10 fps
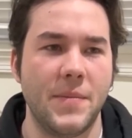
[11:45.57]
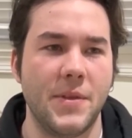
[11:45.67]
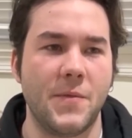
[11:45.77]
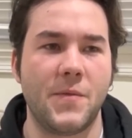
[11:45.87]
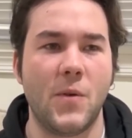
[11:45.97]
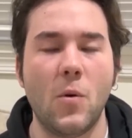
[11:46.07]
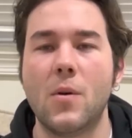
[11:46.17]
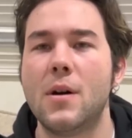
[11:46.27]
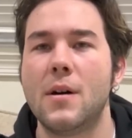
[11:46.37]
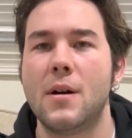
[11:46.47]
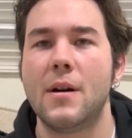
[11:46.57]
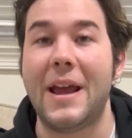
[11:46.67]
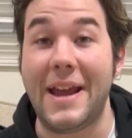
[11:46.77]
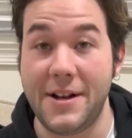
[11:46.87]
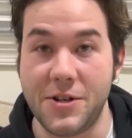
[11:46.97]
the four
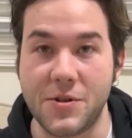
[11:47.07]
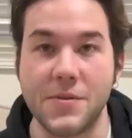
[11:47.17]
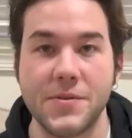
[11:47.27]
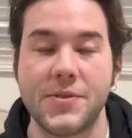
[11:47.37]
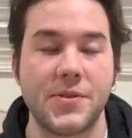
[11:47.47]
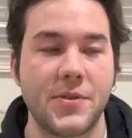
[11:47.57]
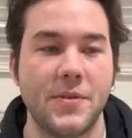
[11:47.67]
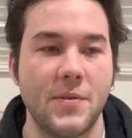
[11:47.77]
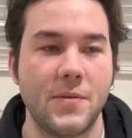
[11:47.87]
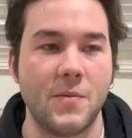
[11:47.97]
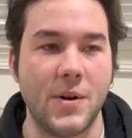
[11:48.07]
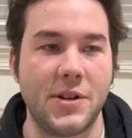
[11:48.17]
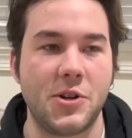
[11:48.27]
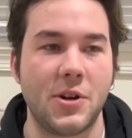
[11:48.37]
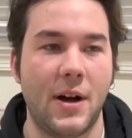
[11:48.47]
angels,
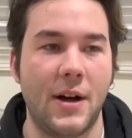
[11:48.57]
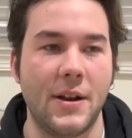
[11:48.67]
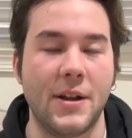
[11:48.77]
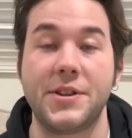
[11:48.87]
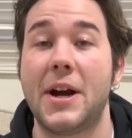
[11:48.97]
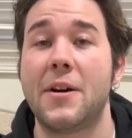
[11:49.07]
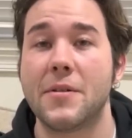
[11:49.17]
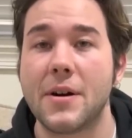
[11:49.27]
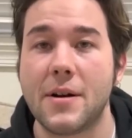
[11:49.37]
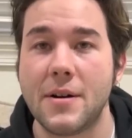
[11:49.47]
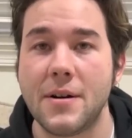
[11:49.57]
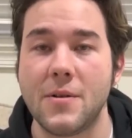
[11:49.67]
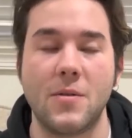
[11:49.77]
which on a tarot card